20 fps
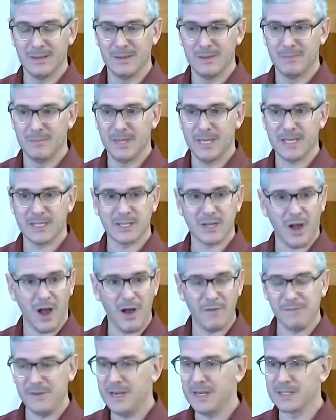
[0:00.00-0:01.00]
Because
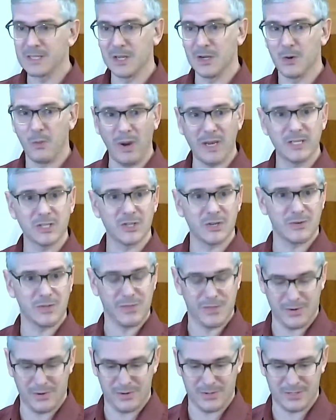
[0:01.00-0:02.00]
coffee doesn't quench your
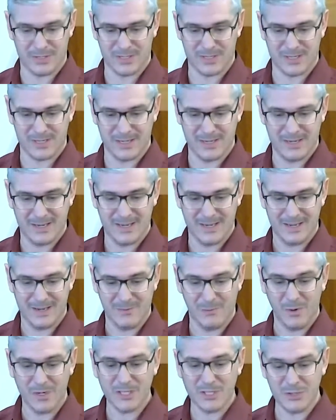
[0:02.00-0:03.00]
thirst.
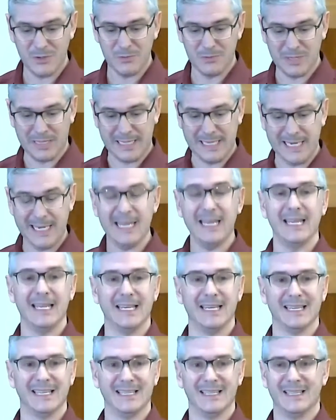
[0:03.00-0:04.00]
What do you really
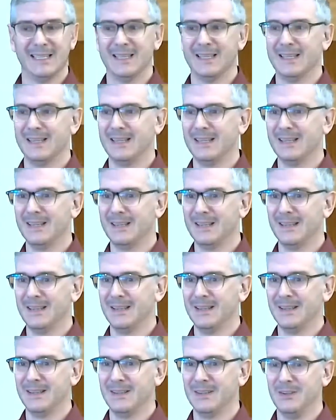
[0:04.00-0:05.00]
need?
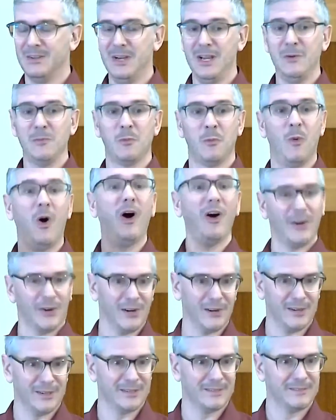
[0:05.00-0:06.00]
You need
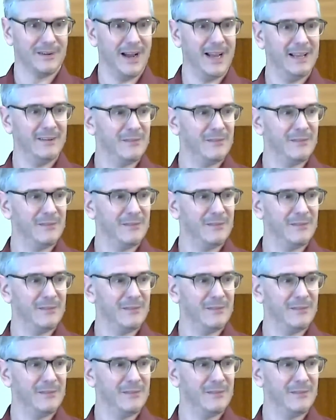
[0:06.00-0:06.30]
water, right?